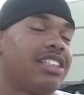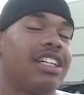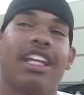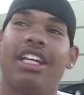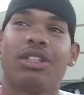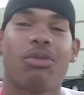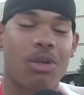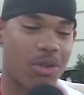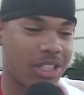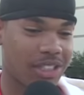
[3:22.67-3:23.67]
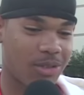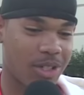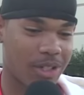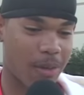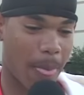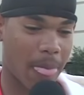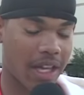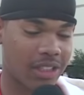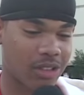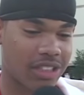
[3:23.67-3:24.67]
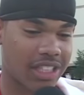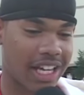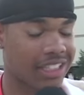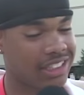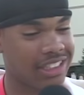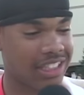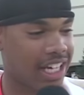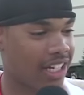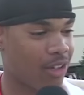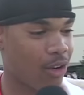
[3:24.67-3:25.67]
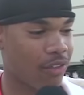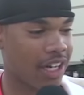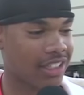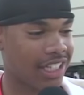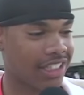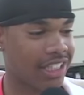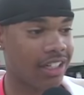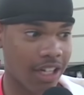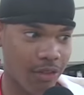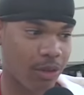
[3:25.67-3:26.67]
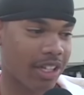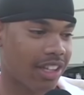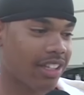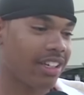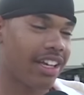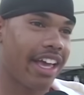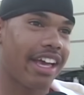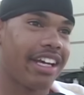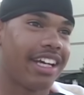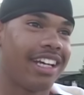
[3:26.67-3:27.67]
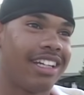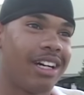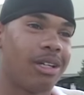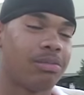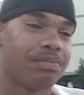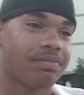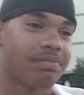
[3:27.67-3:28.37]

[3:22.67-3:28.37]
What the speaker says: The latest one was where I had a girlfriend I was actually in love with, and